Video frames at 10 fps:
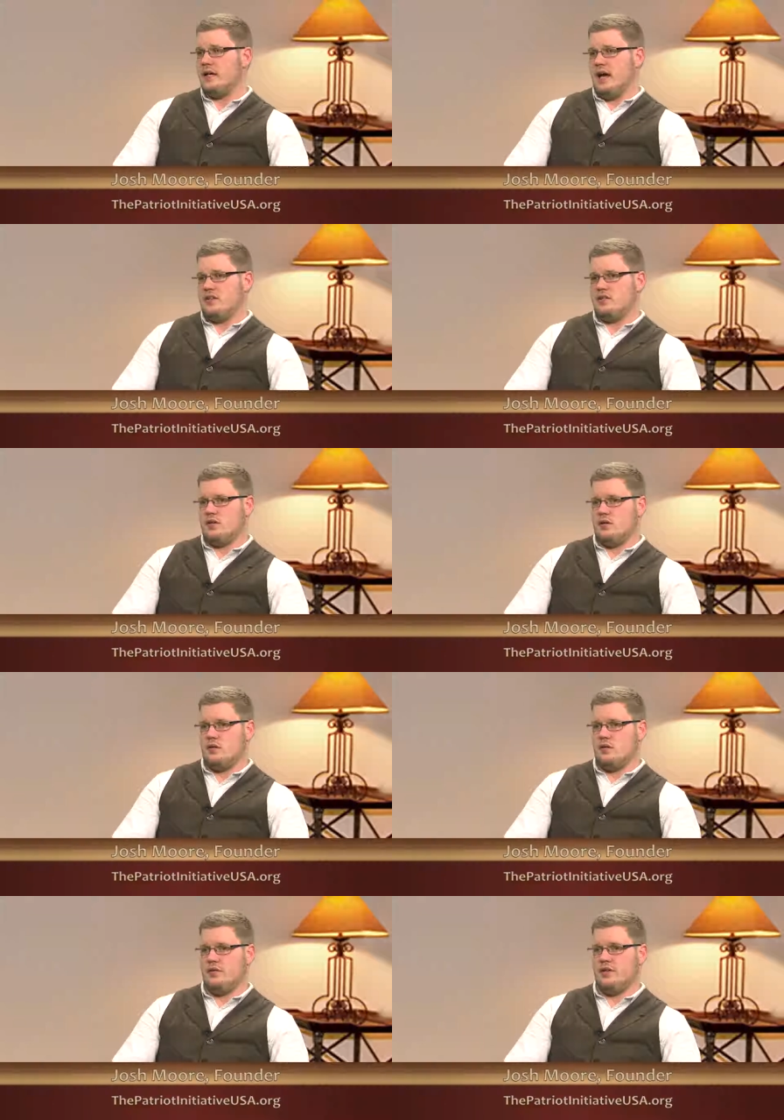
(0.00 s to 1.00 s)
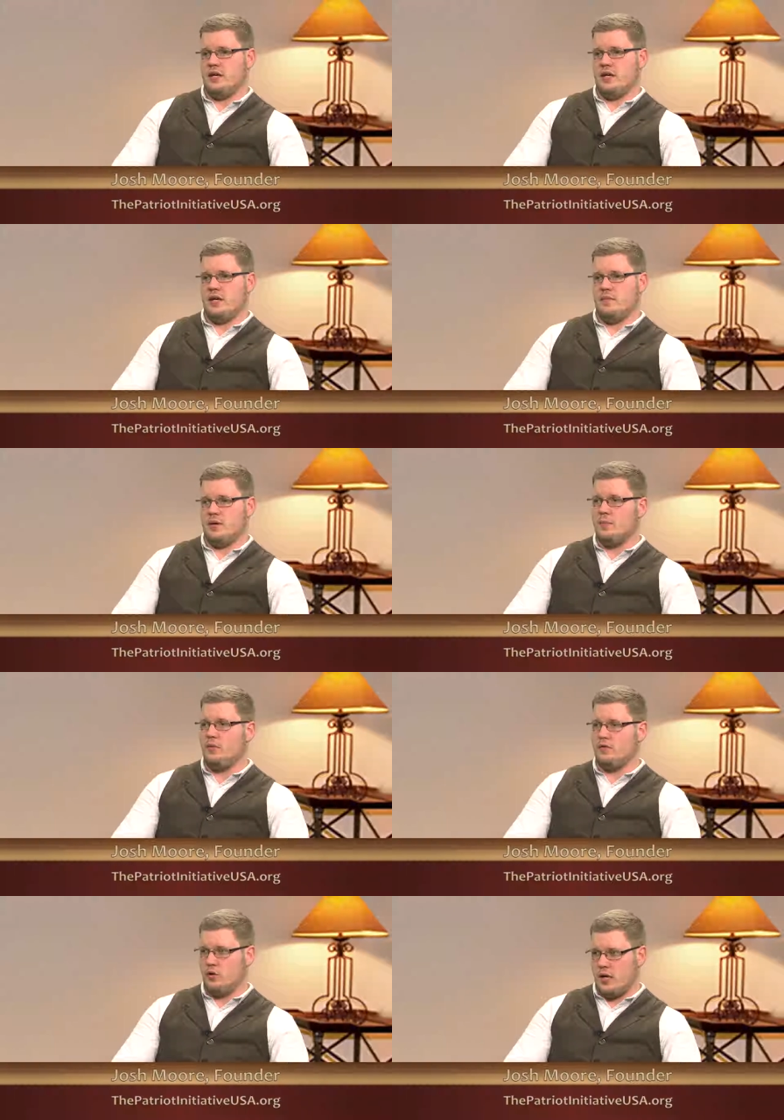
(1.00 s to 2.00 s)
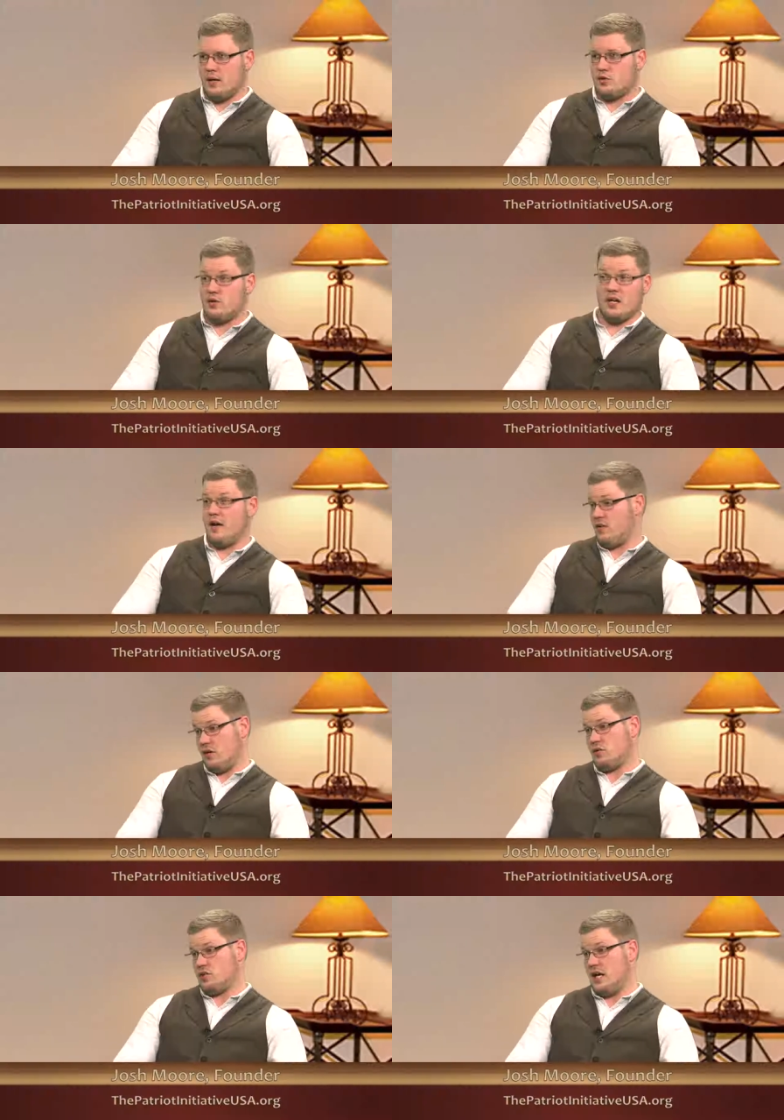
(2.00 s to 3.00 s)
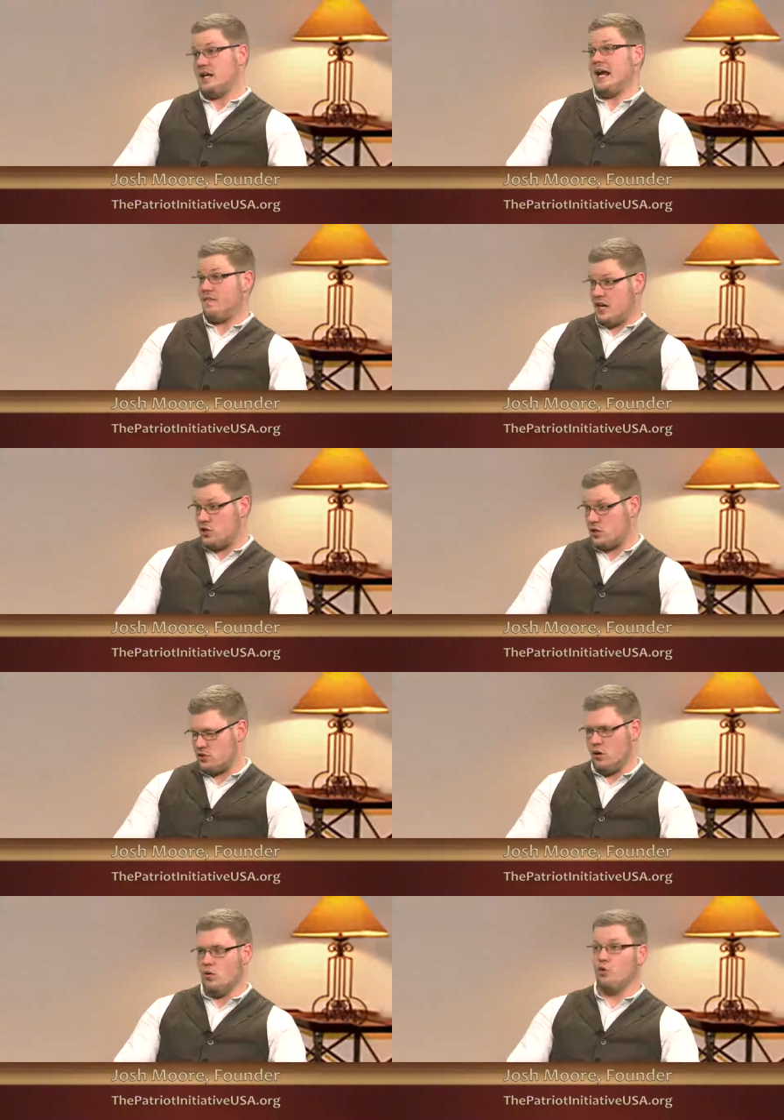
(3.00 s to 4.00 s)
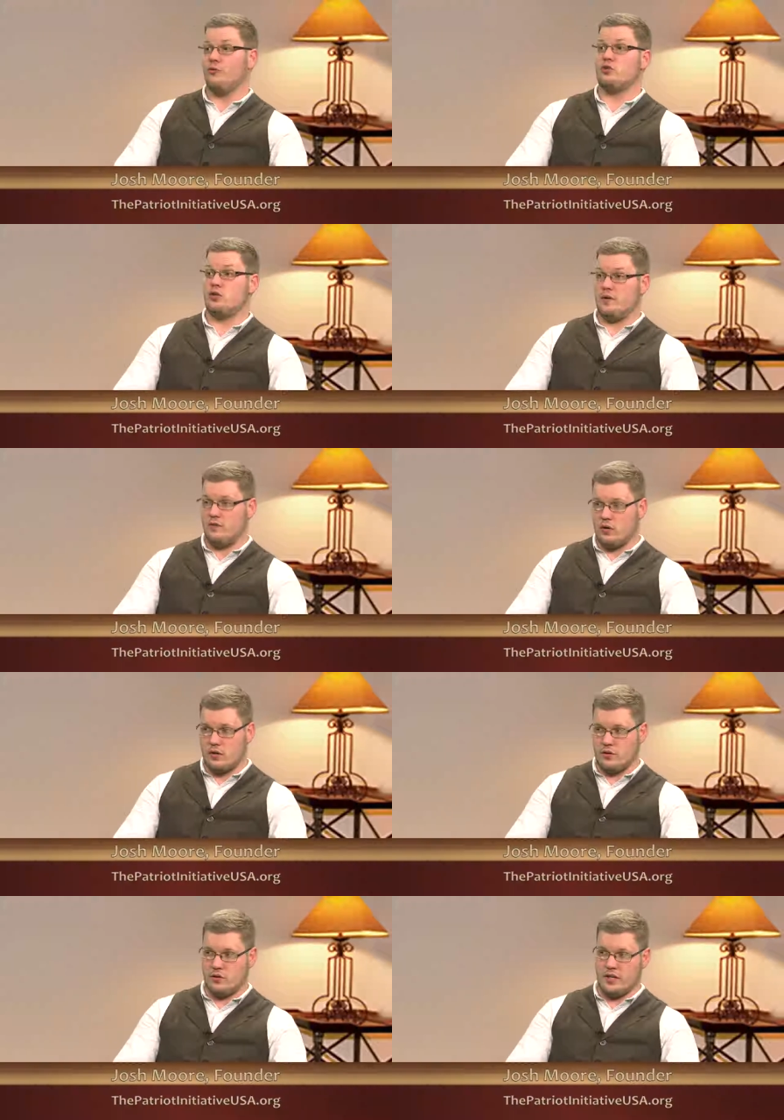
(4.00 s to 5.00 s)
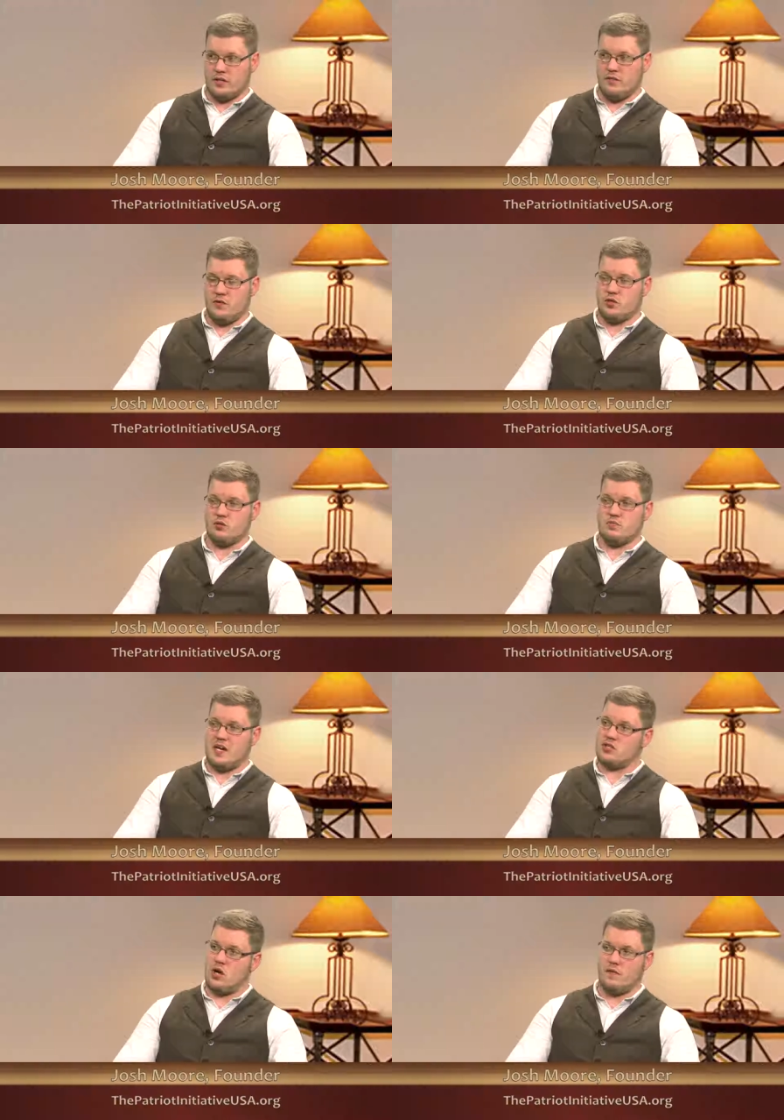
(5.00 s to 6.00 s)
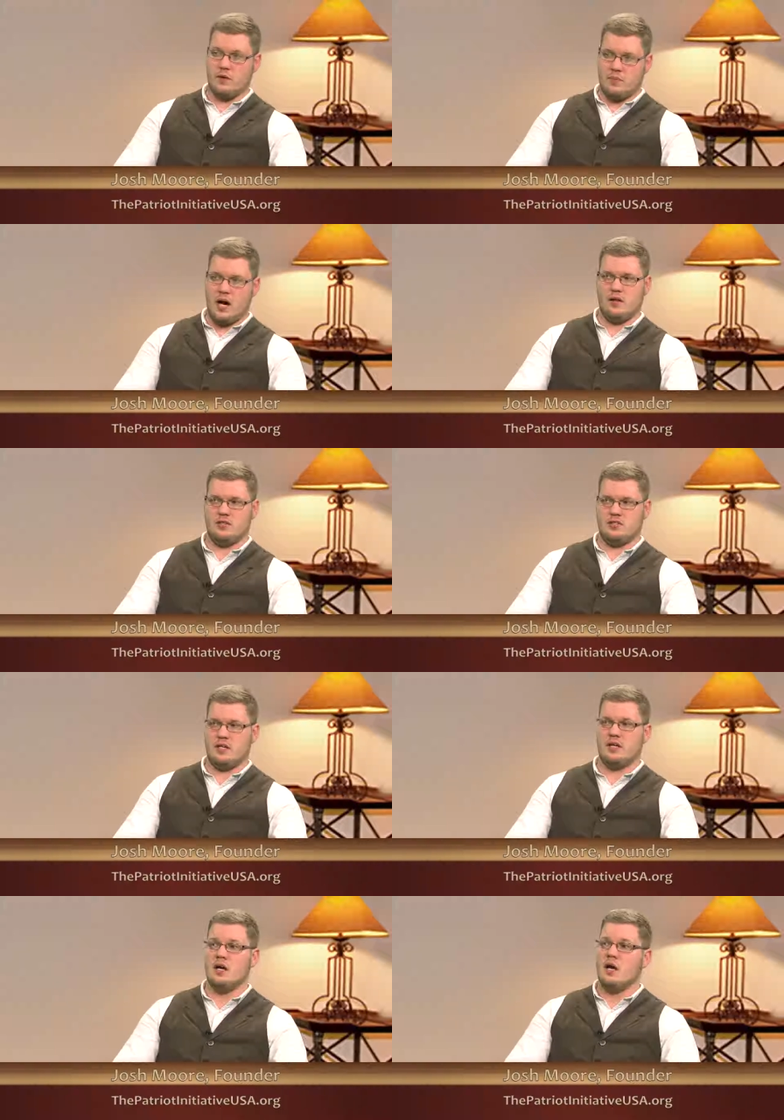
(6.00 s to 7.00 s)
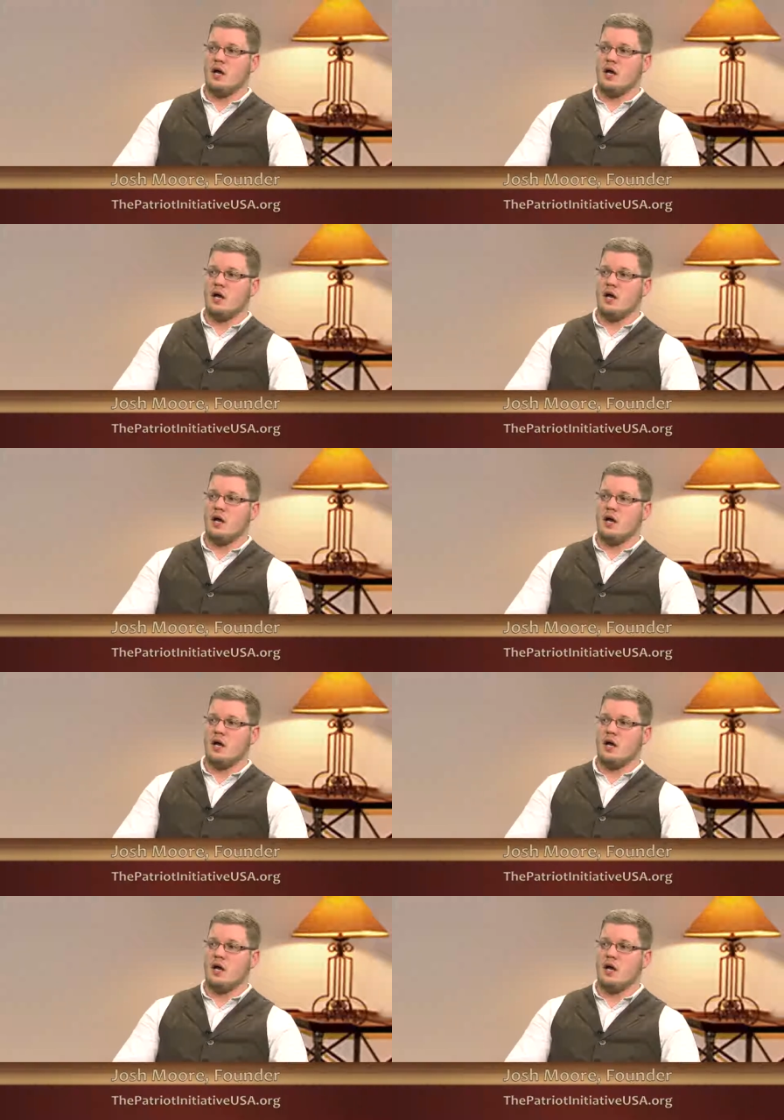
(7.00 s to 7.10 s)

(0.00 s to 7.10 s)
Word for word: yes, the people of New Hampshire and every other state and the nation as a whole should be voting on their elected officials based on their policy,